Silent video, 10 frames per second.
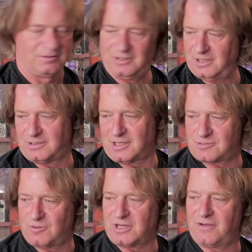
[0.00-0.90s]
And
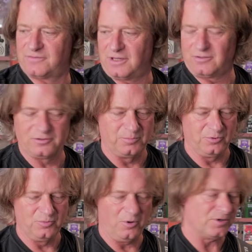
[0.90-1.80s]
that's what I have done on the
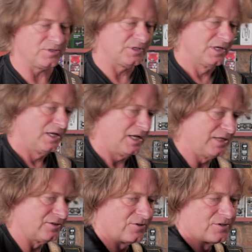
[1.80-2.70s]
BluBOX.
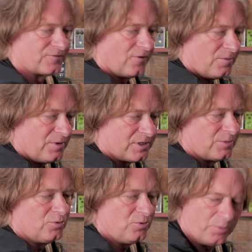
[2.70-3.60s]
And the transformer in the
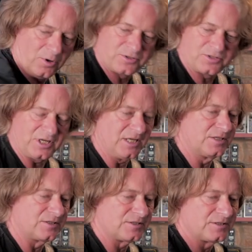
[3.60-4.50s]
BluBOX
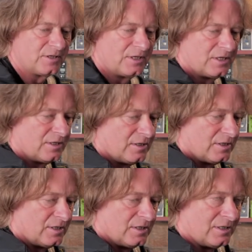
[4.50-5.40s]
is
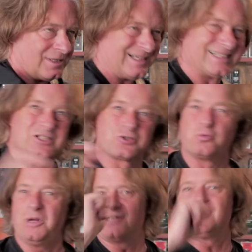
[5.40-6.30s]

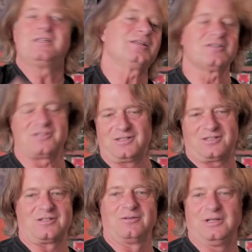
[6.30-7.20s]
sweetening the
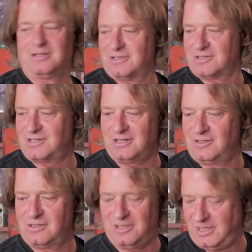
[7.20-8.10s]

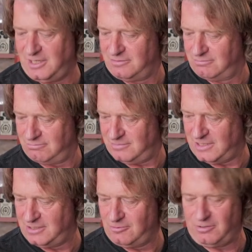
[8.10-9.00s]
signal in
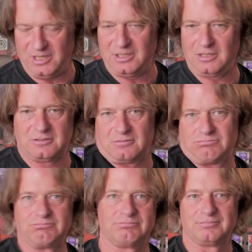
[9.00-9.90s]
a way that
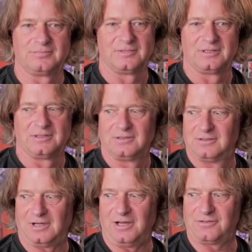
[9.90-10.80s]

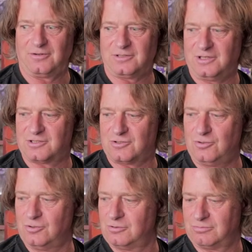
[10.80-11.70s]
I thought it's
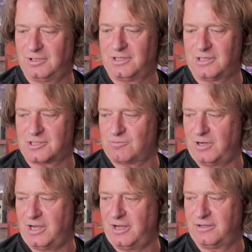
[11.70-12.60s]
cool, and that's
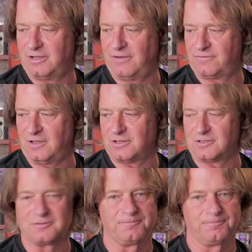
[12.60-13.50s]
why I have done it.